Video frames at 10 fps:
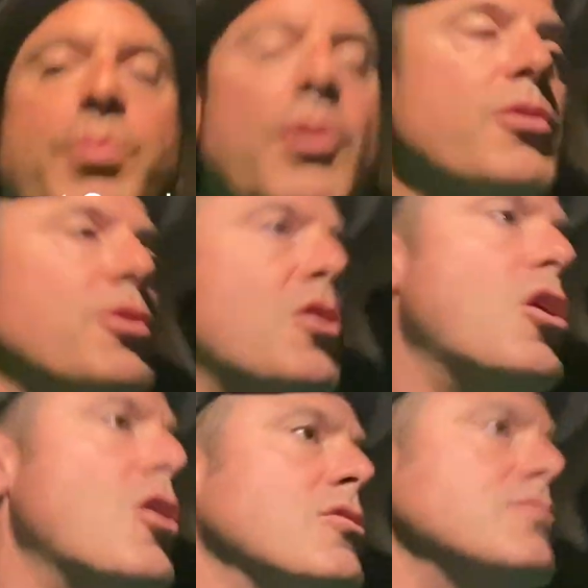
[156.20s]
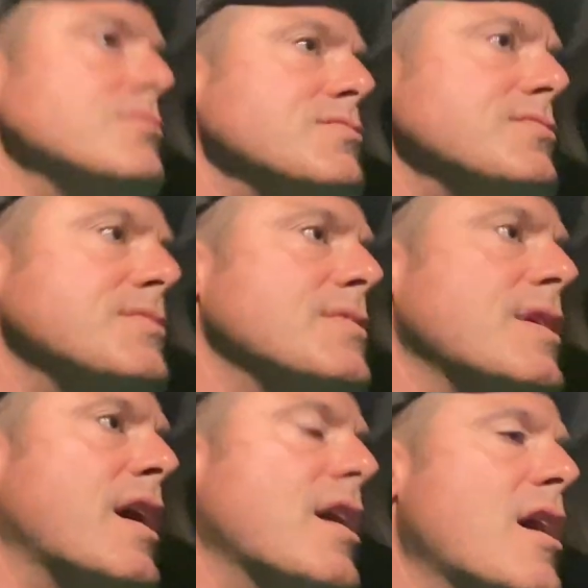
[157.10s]
protocol
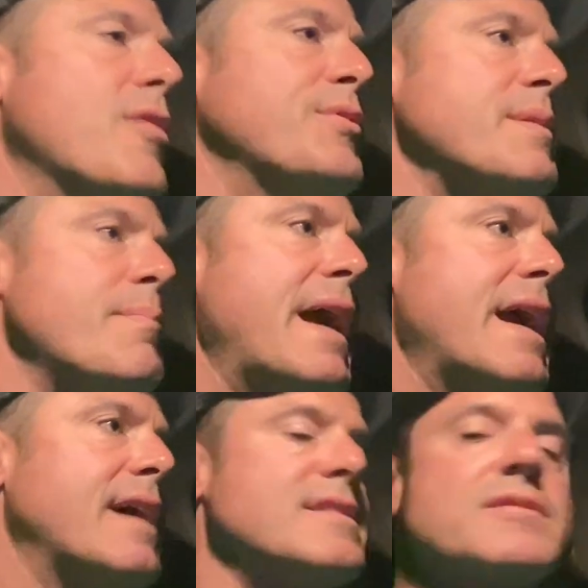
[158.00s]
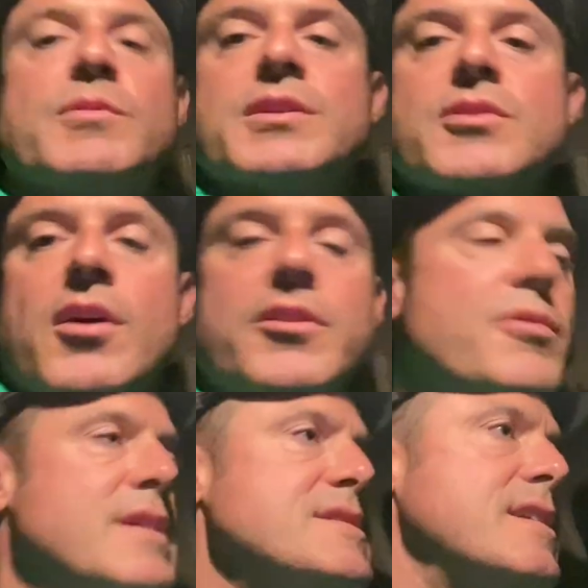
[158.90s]
with the bands and with all the
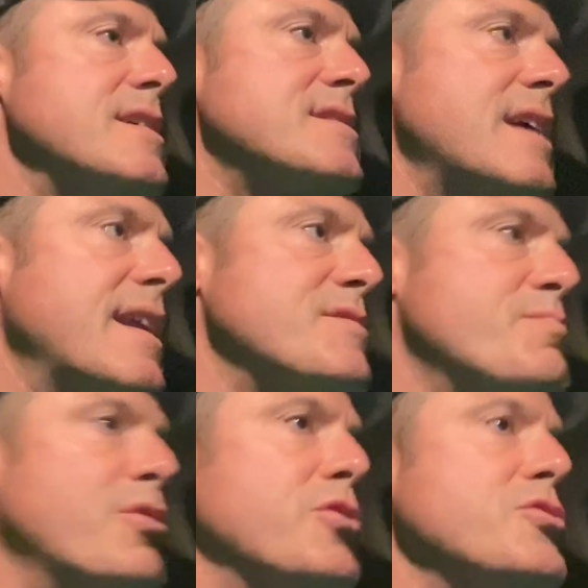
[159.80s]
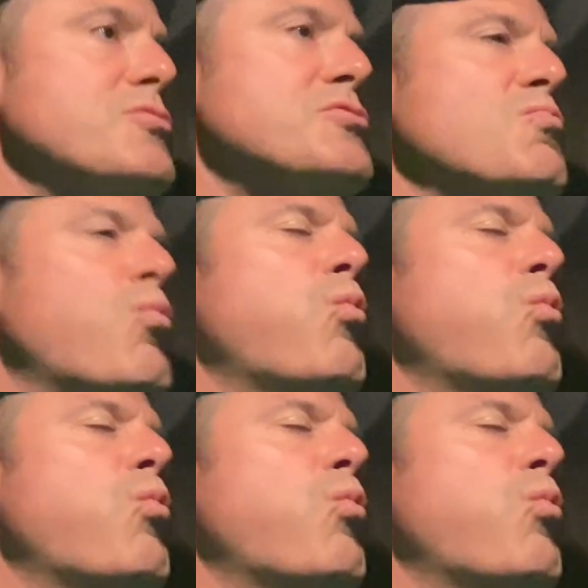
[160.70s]
craziness that has produced